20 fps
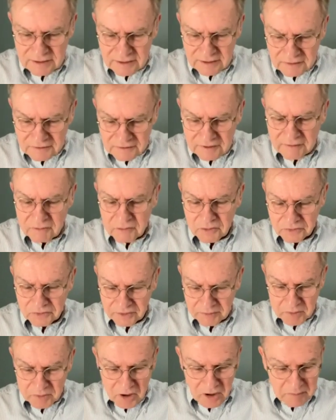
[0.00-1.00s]
several
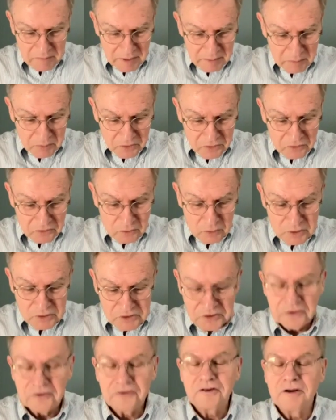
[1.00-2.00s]
seminar members were
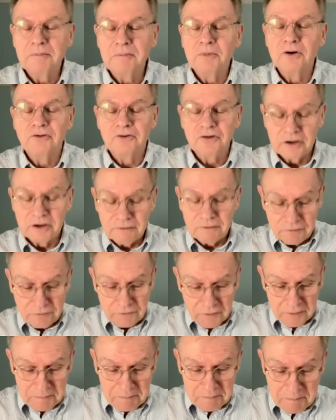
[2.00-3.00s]
just emerging
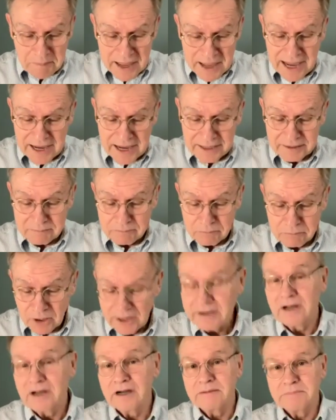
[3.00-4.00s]
from bad
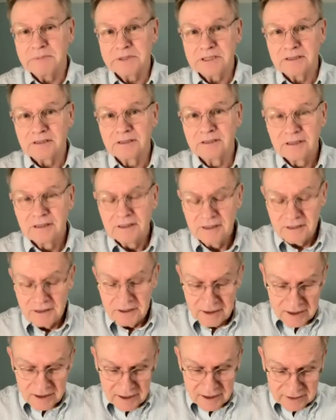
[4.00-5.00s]
breakups.
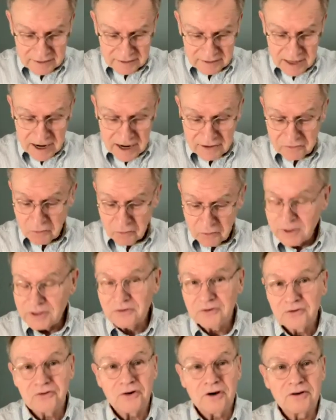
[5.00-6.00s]
And as we
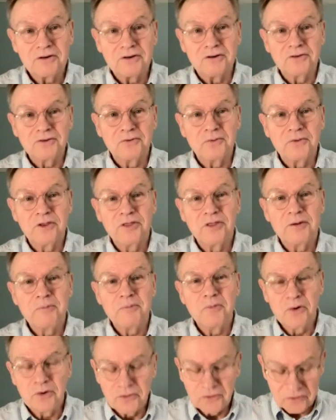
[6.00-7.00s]
struggled with the
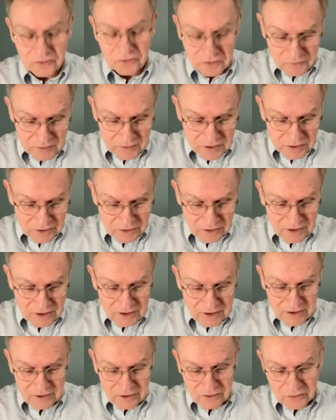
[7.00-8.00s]
more severe
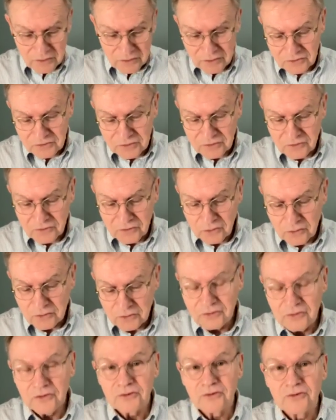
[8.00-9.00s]
Christian
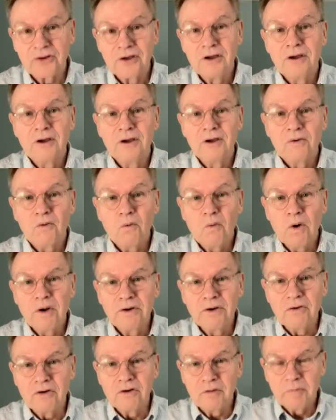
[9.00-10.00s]
sources,
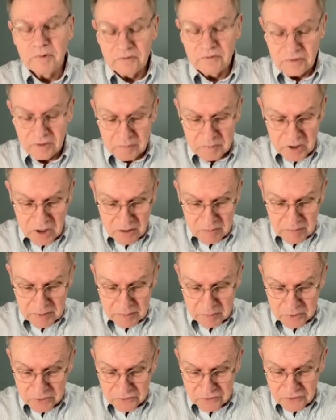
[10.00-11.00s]
one group of seminar
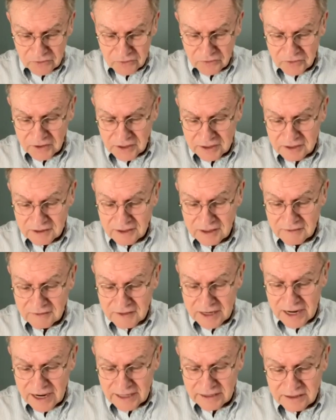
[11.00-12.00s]
members decided that
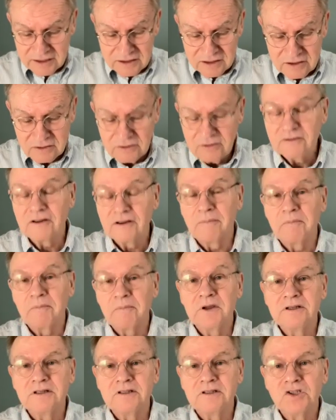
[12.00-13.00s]
they had to do
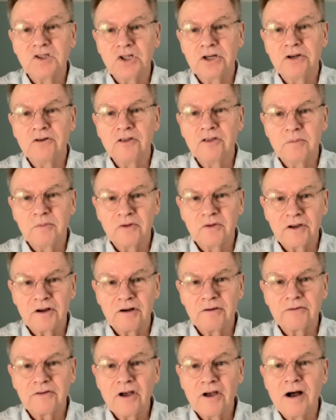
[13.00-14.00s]
something to cheer
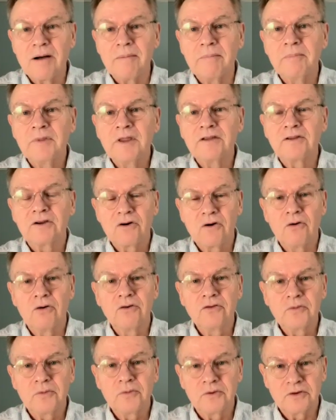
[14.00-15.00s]
themselves up, that the
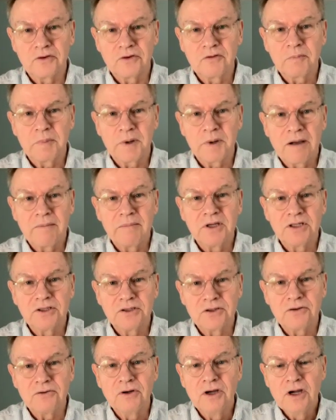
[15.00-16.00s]
course was just becoming
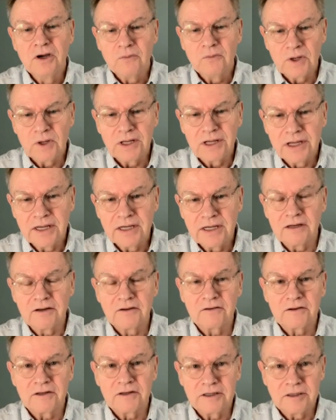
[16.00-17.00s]
too
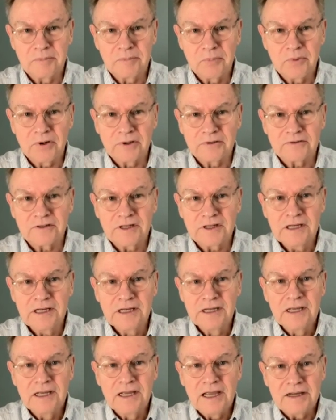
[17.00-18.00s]
relentlessly depressing.
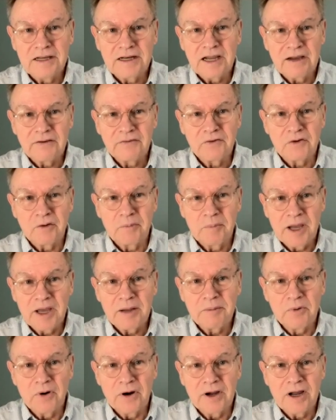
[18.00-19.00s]
And after a
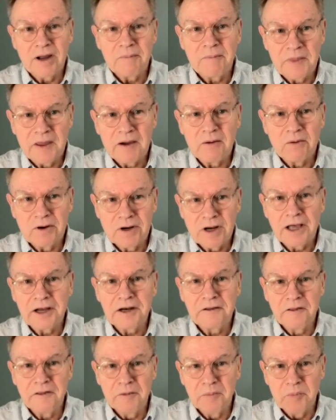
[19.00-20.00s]
bad breakup, they were not
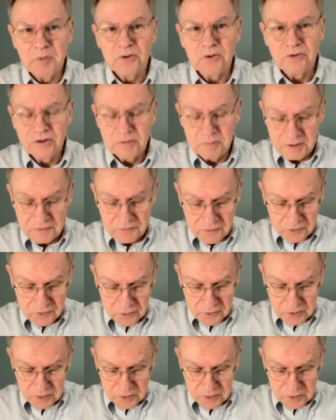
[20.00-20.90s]
in the mood to be further